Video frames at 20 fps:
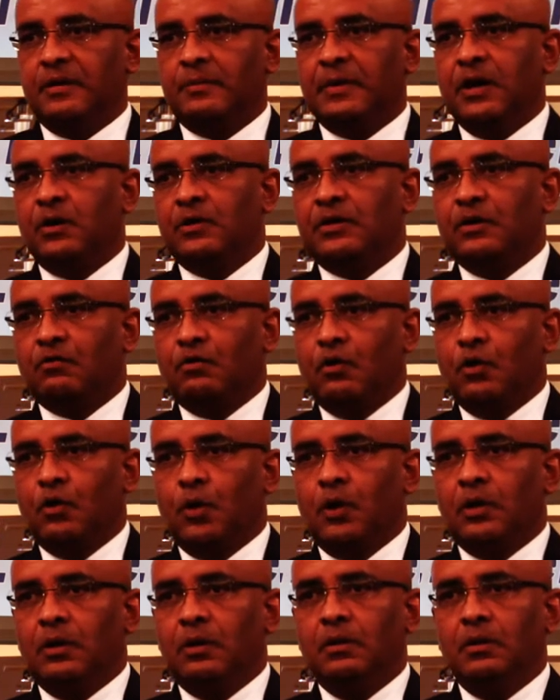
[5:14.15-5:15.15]
about the
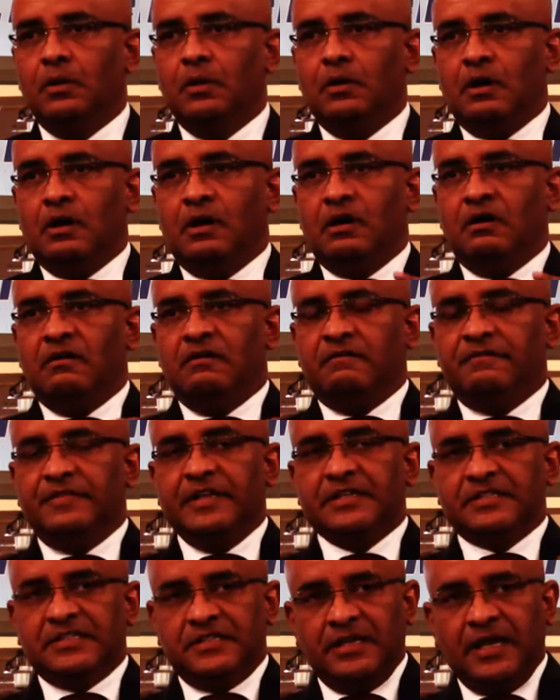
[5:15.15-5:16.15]
role of
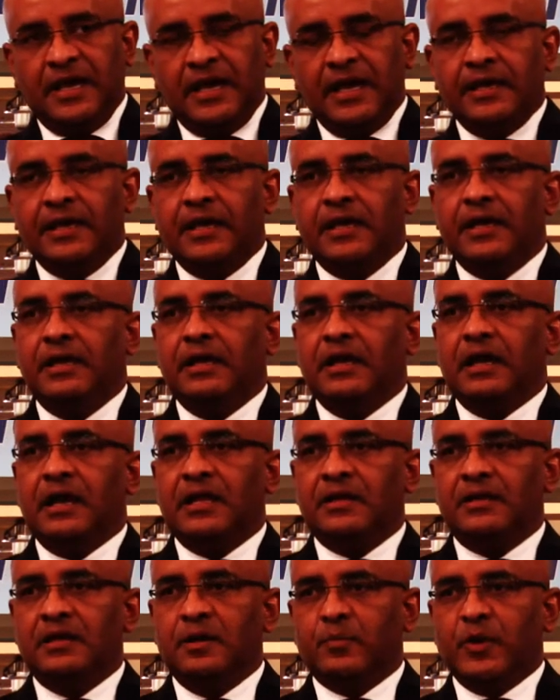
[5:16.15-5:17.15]
the CIA
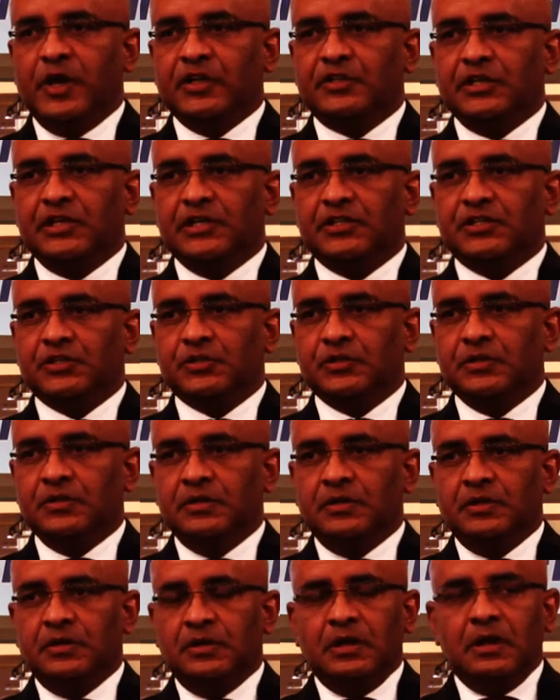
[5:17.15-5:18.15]
and the British,
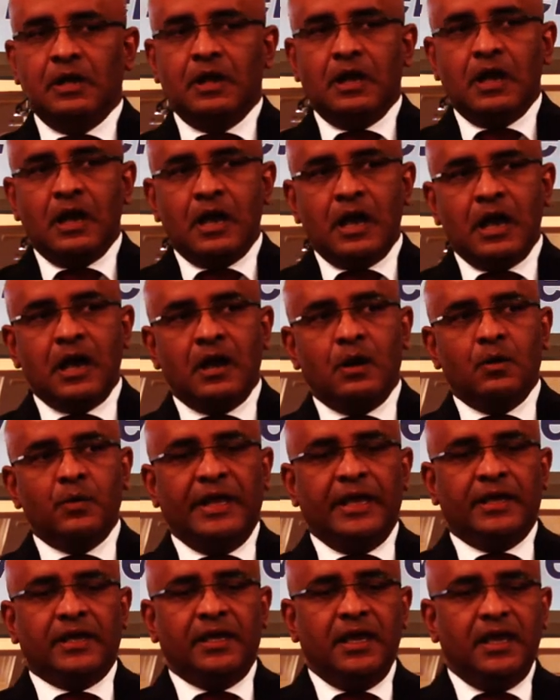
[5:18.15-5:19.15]
how
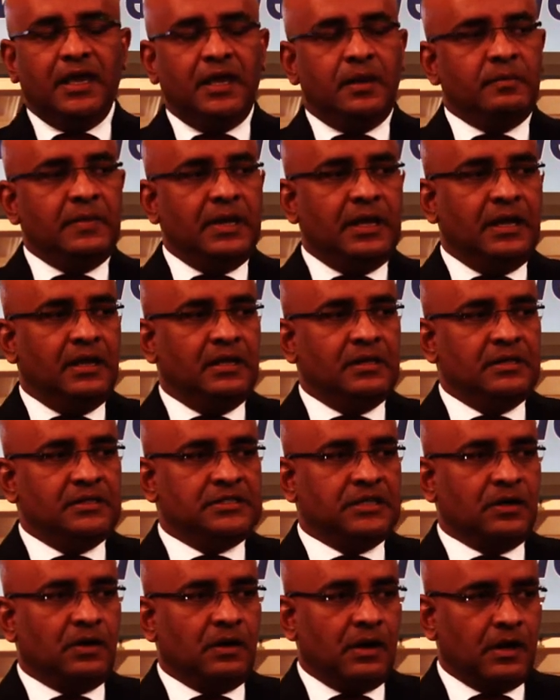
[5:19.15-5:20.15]
they came
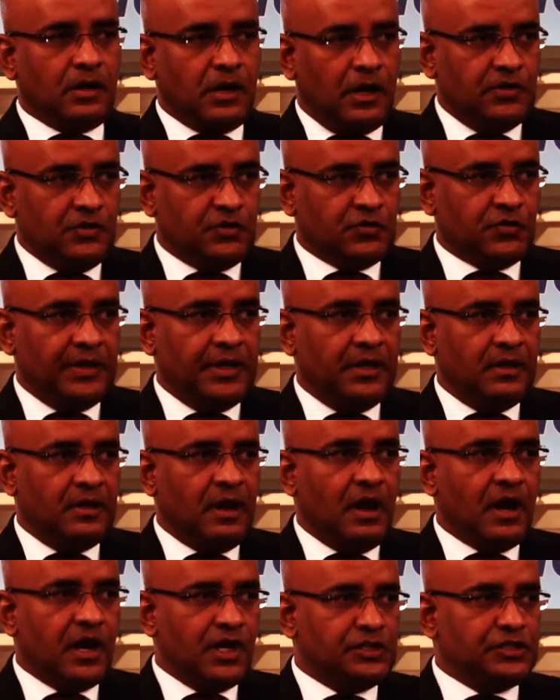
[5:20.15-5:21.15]
into our country,
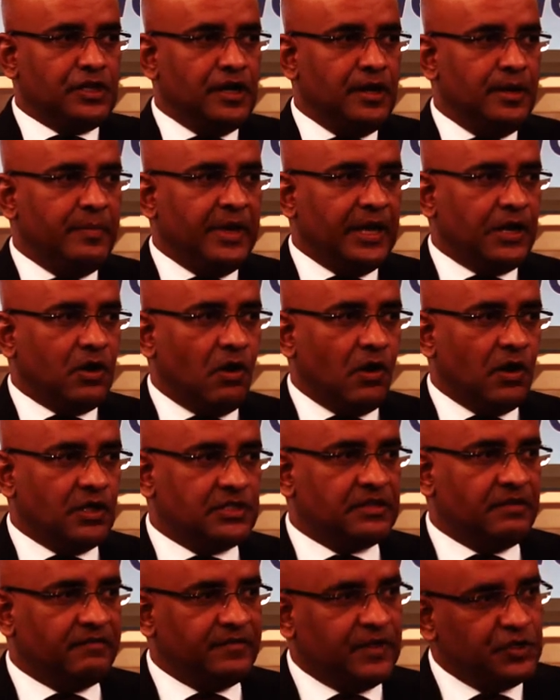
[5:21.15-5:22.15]
largely
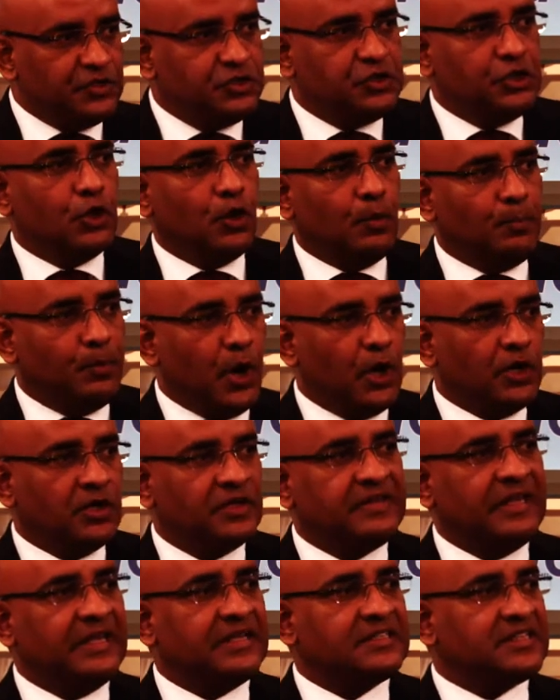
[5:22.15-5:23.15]
because of the
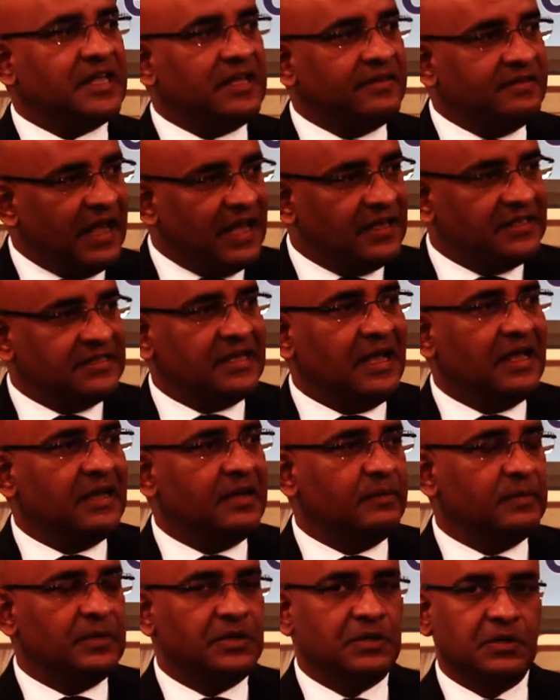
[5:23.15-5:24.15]
geopolitics at that
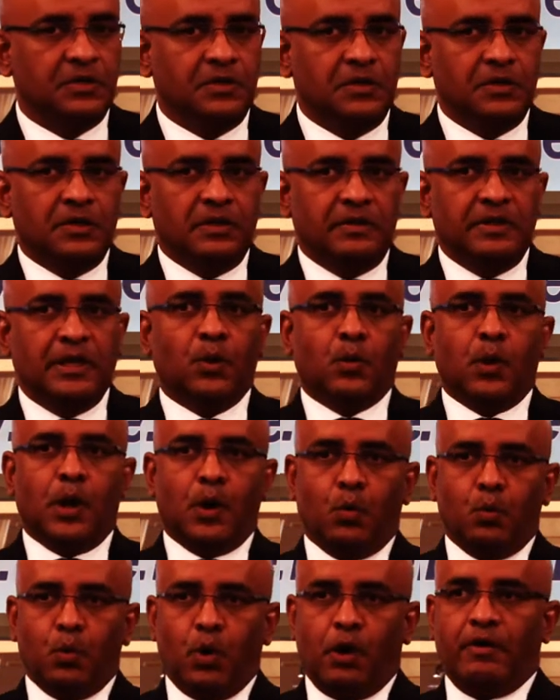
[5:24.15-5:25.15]
time. They
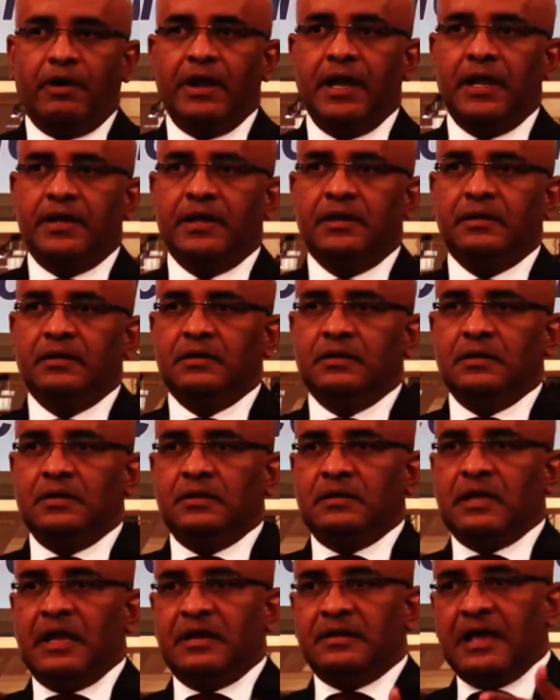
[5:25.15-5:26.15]
were worried
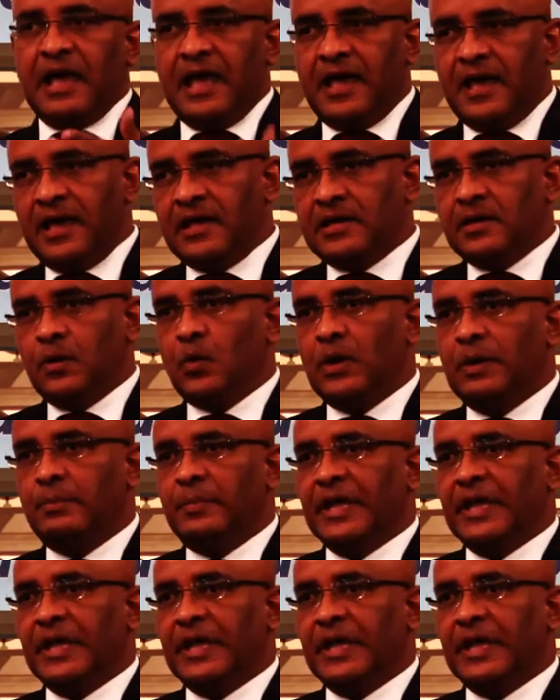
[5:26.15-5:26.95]
that Guyana will